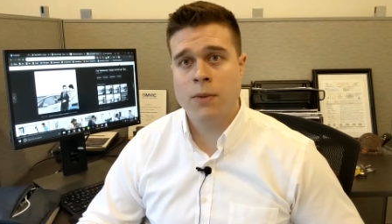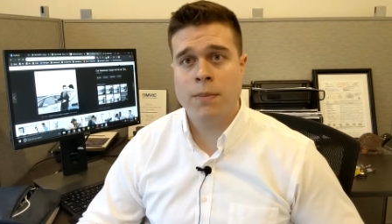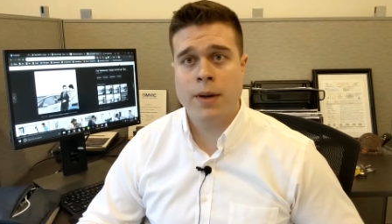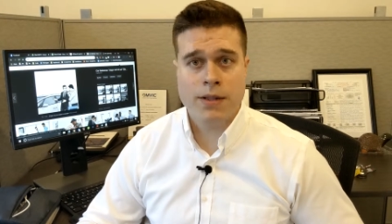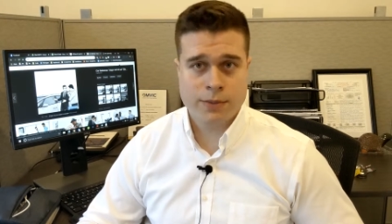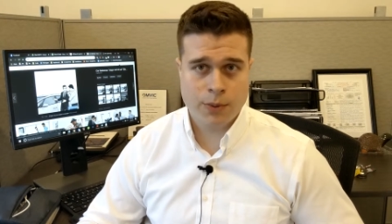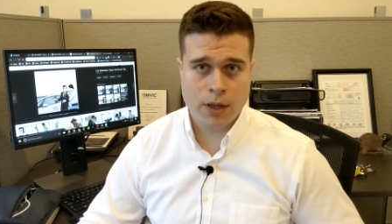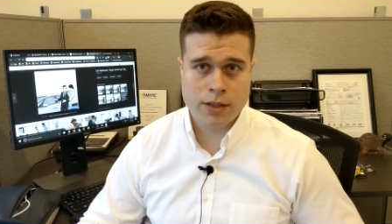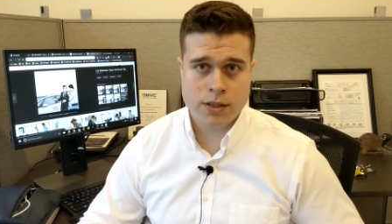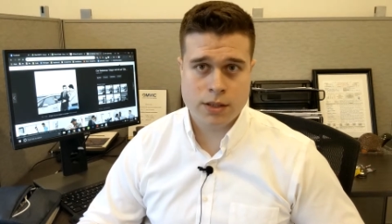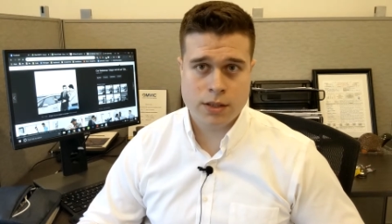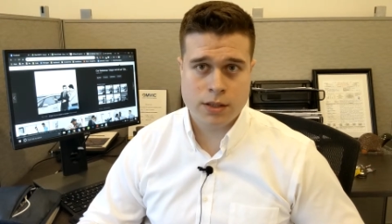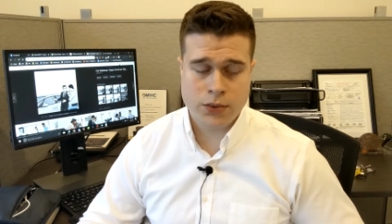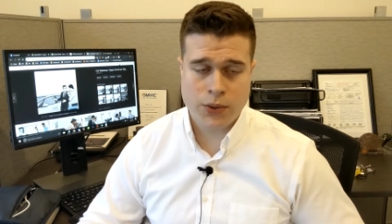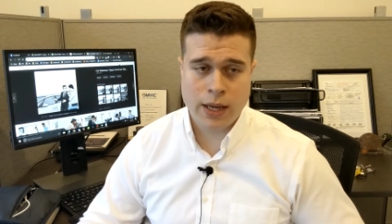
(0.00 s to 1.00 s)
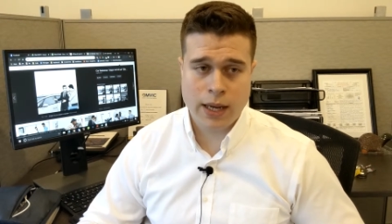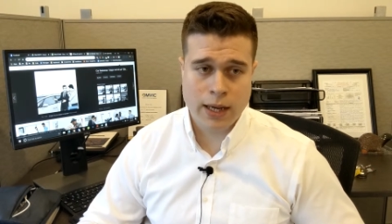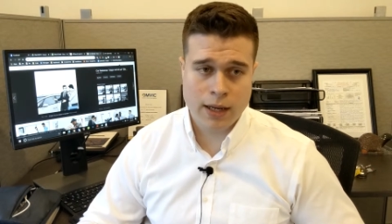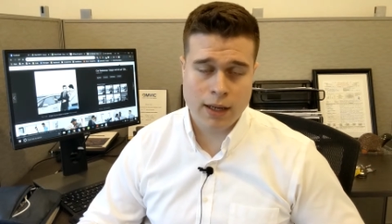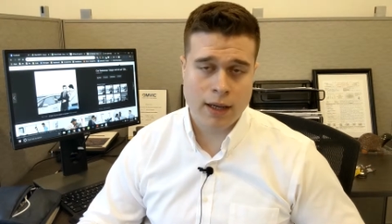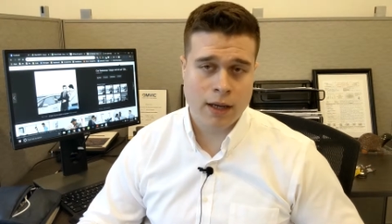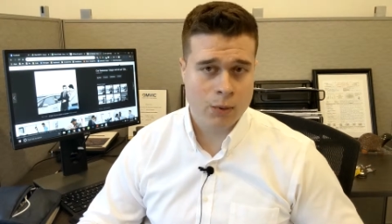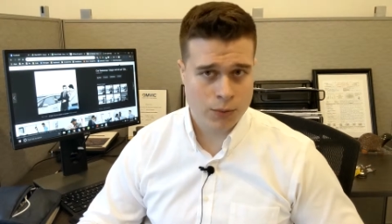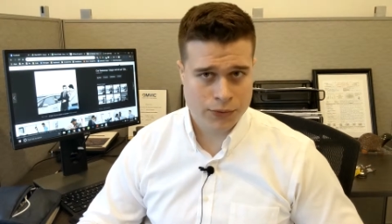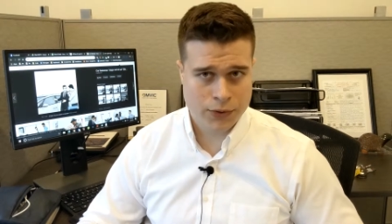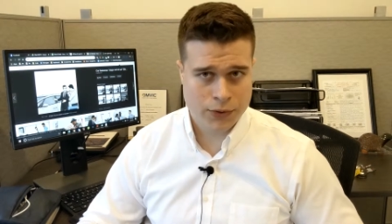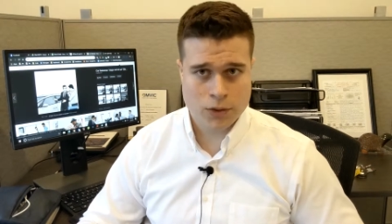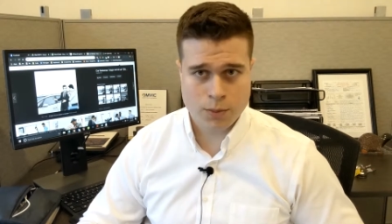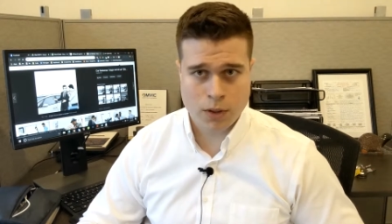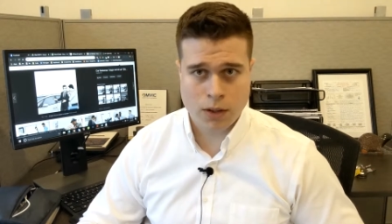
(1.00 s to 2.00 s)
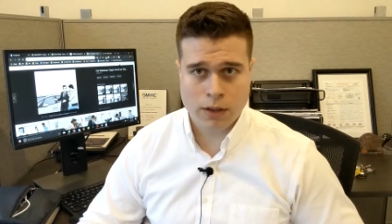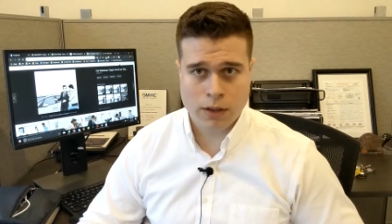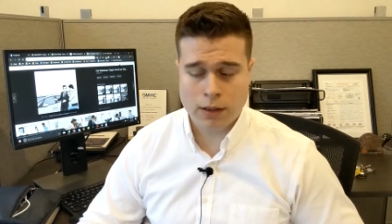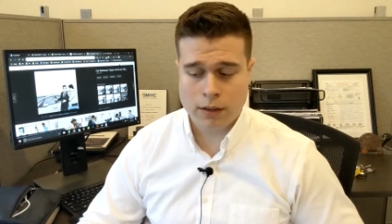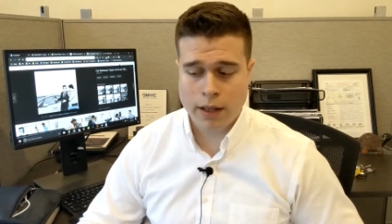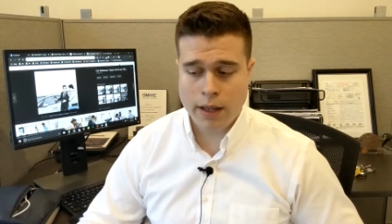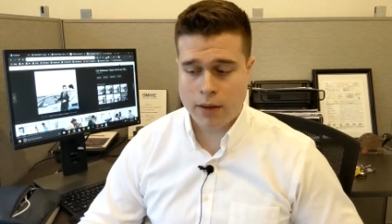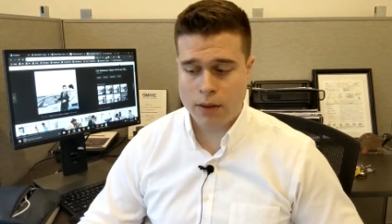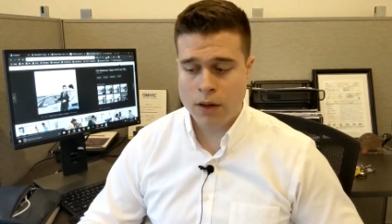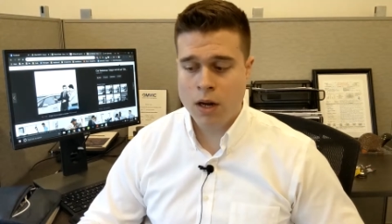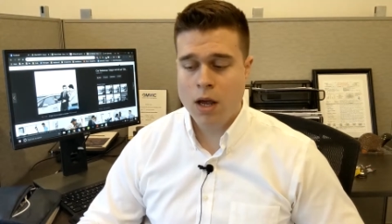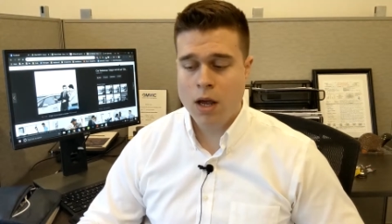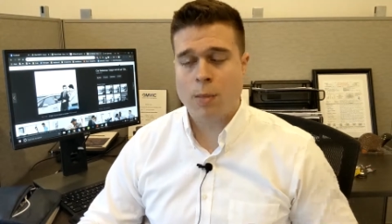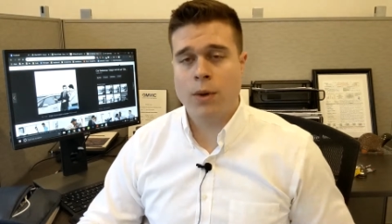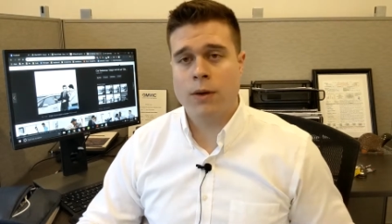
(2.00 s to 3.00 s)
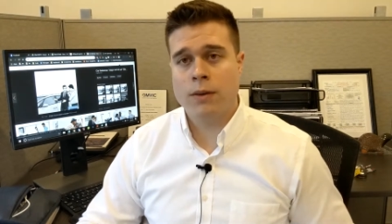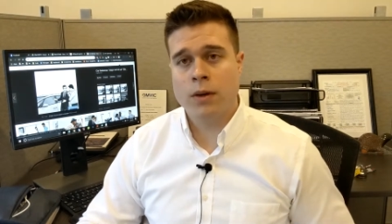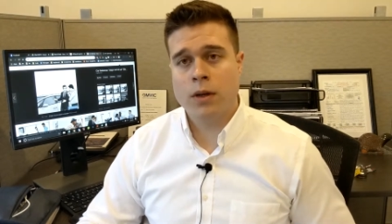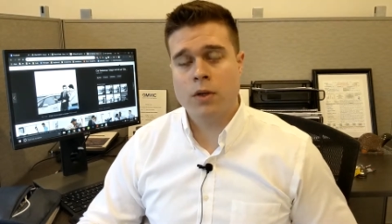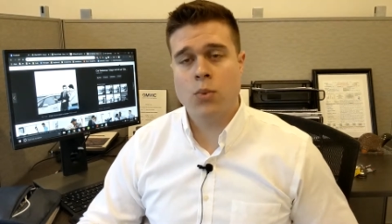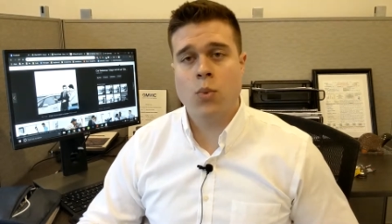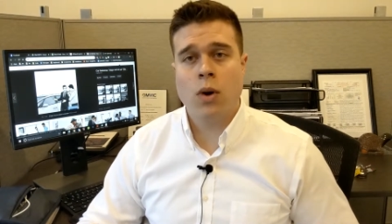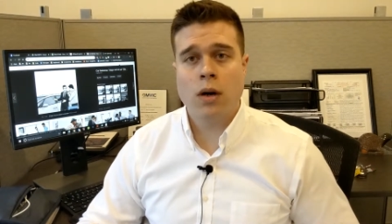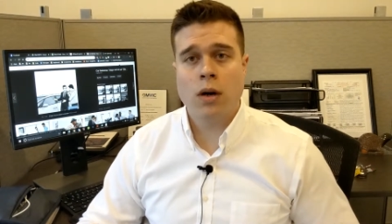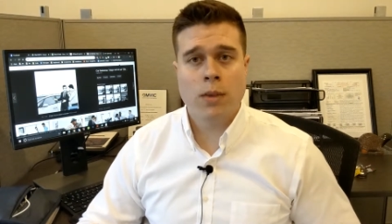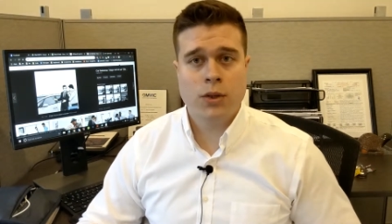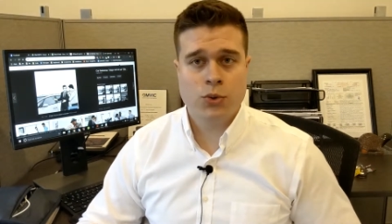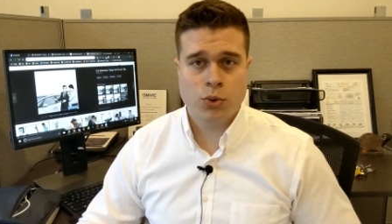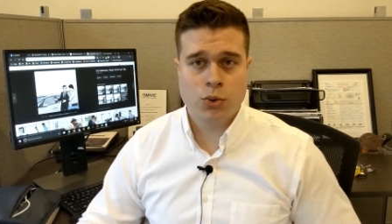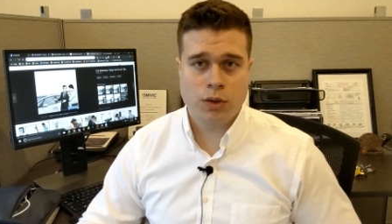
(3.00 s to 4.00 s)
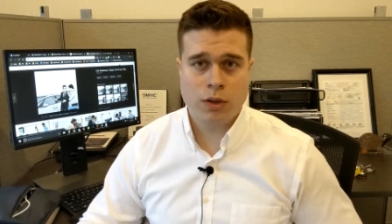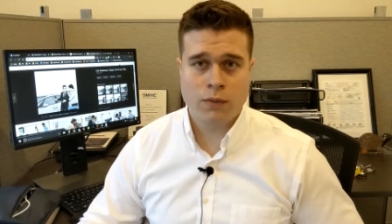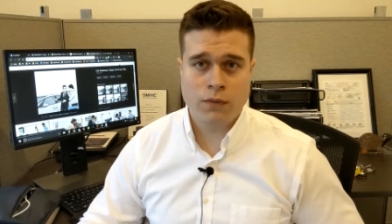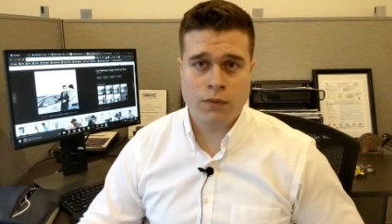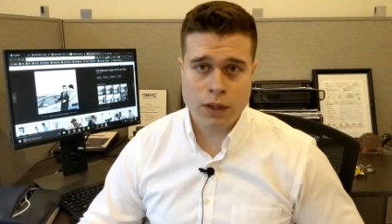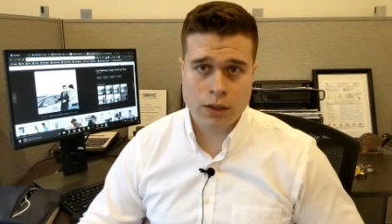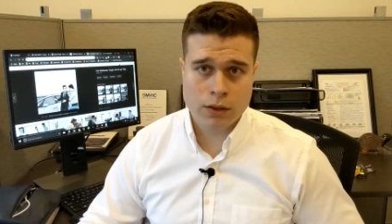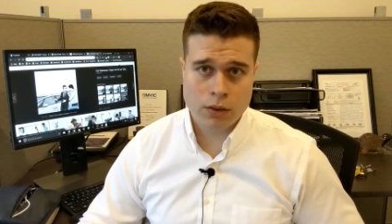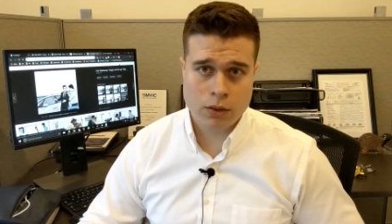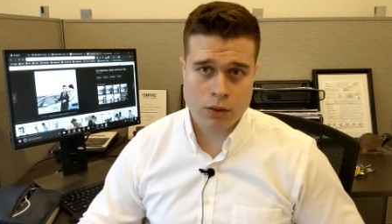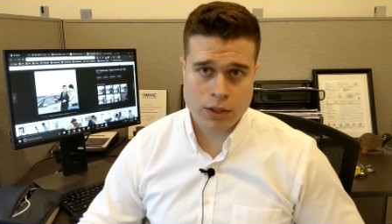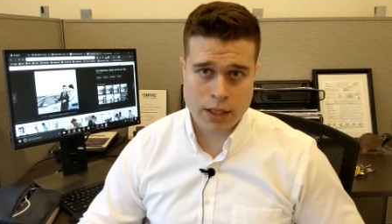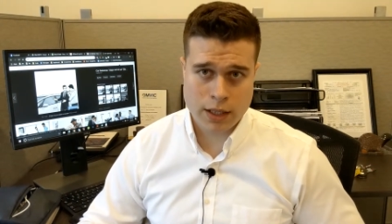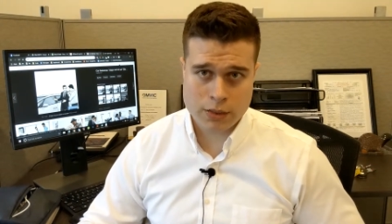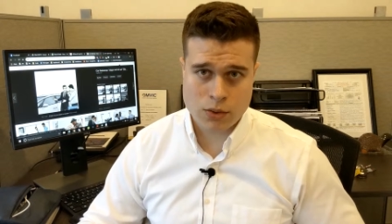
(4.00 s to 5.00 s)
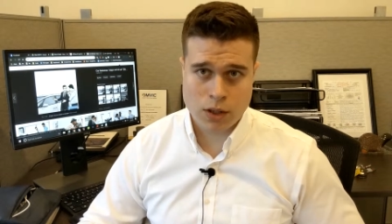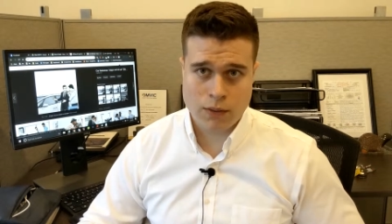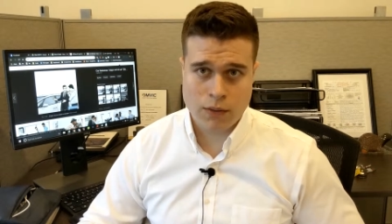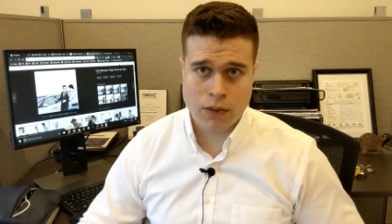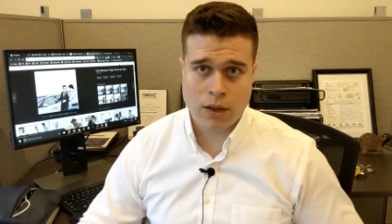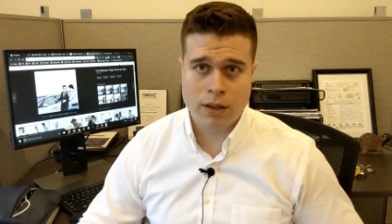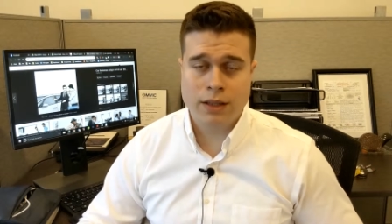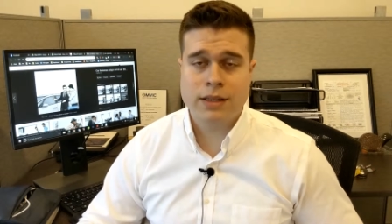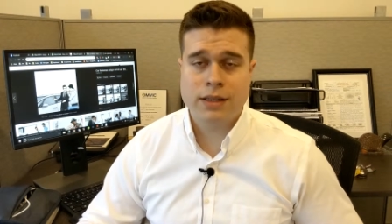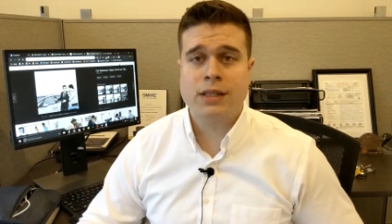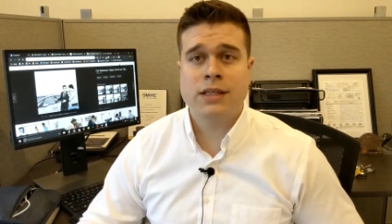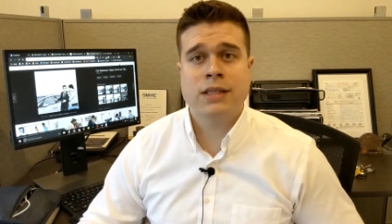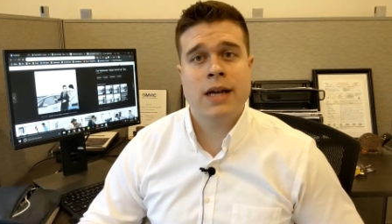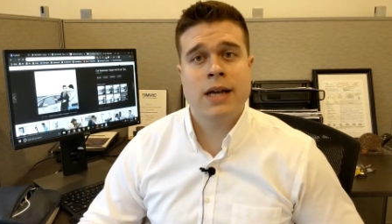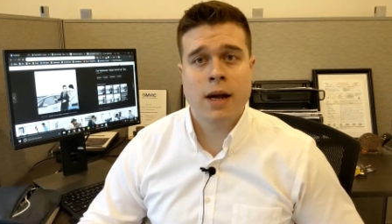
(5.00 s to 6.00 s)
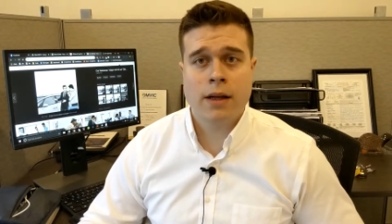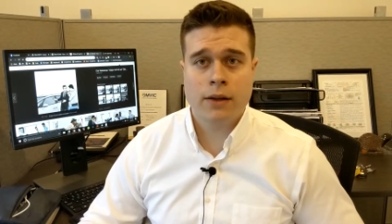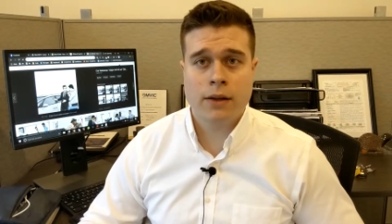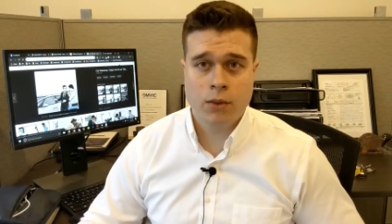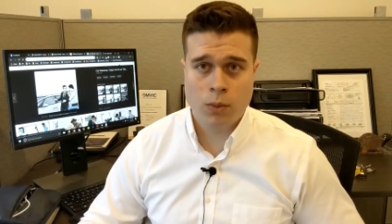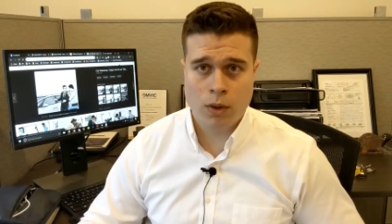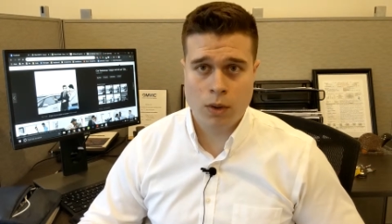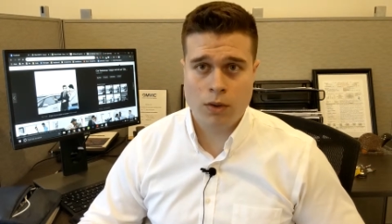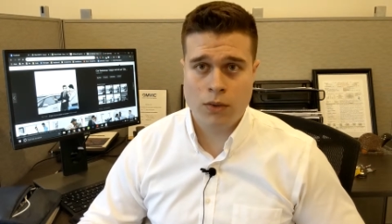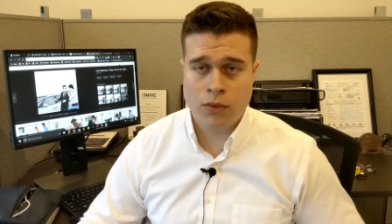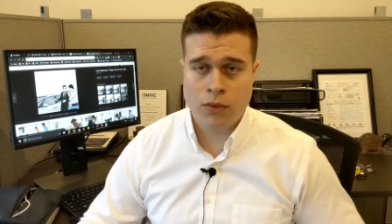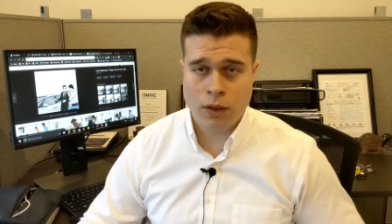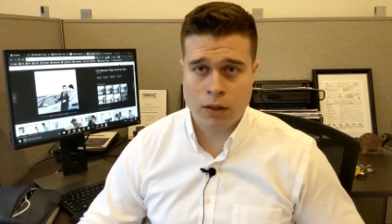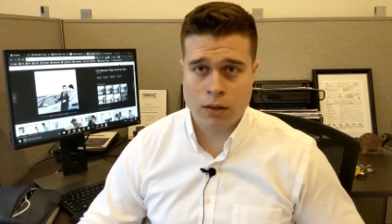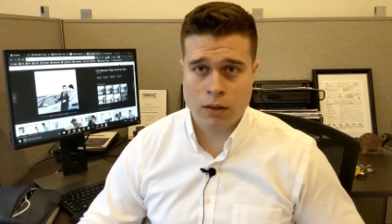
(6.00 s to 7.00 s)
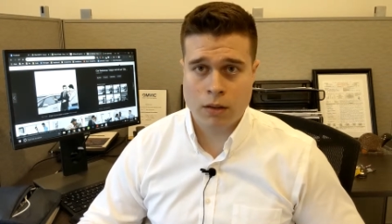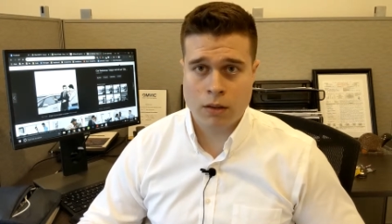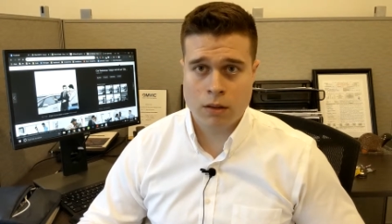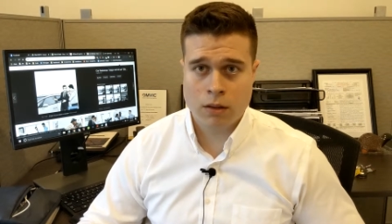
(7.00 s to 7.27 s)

the best prices that you can get, and we'll touch upon that later. But you want to make sure that the vehicle you're test driving on is exactly the one you think.